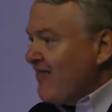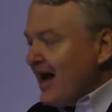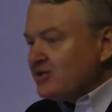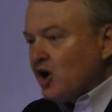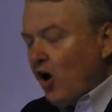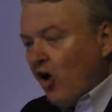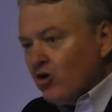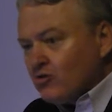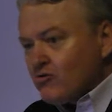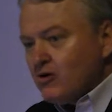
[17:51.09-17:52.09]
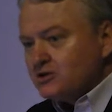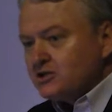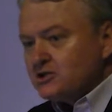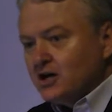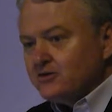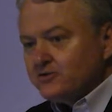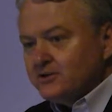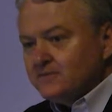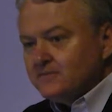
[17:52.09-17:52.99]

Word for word: that's all across this country.